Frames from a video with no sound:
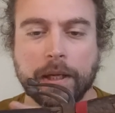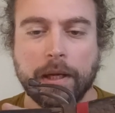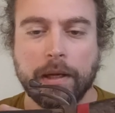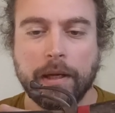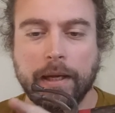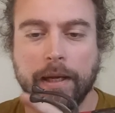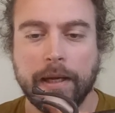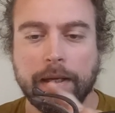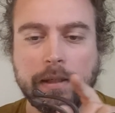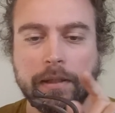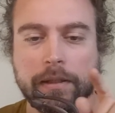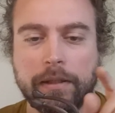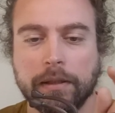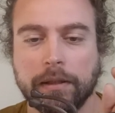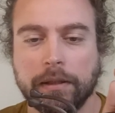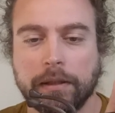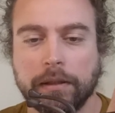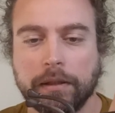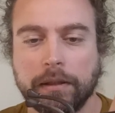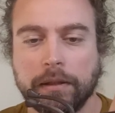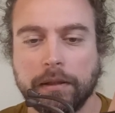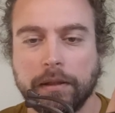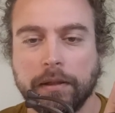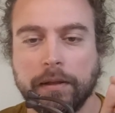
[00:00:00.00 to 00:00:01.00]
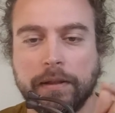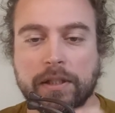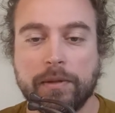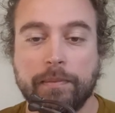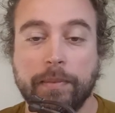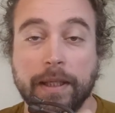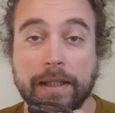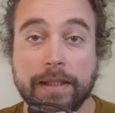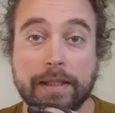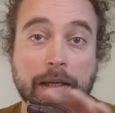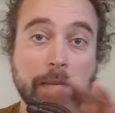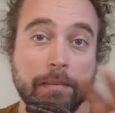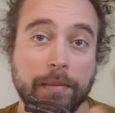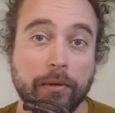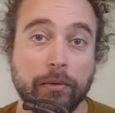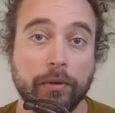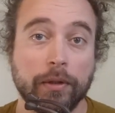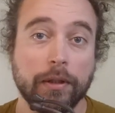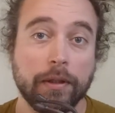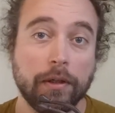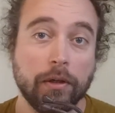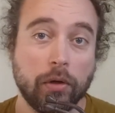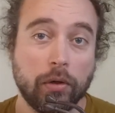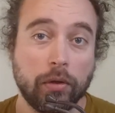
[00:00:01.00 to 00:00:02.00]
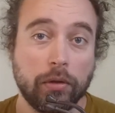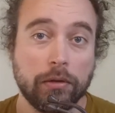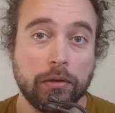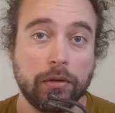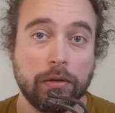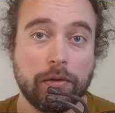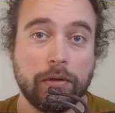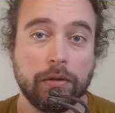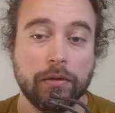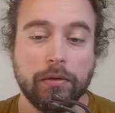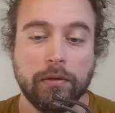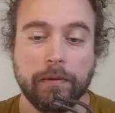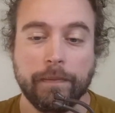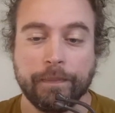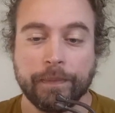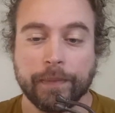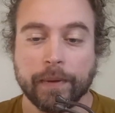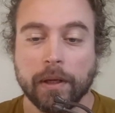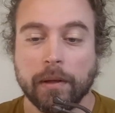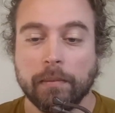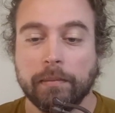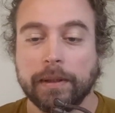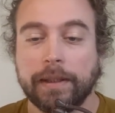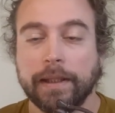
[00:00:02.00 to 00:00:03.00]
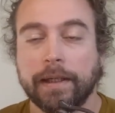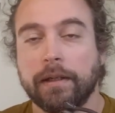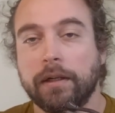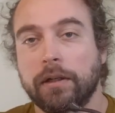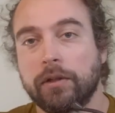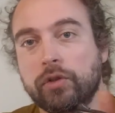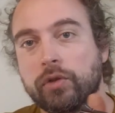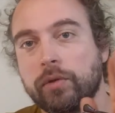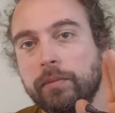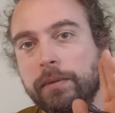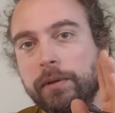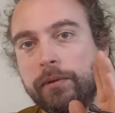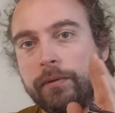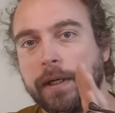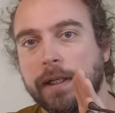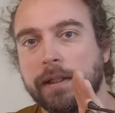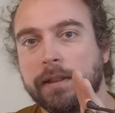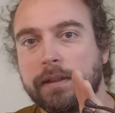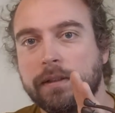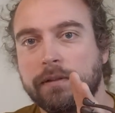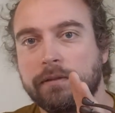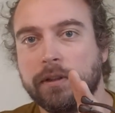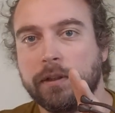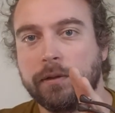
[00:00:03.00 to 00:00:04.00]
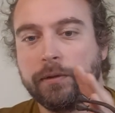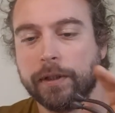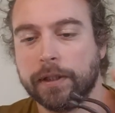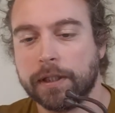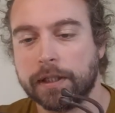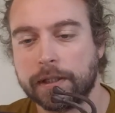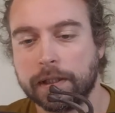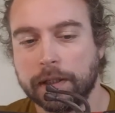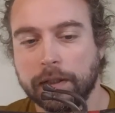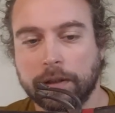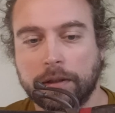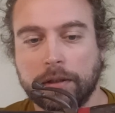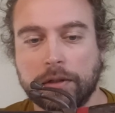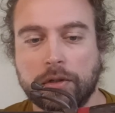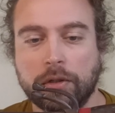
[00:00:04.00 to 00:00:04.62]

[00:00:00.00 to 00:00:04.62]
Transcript: And these blades can be really old too, but they can also be relatively recent.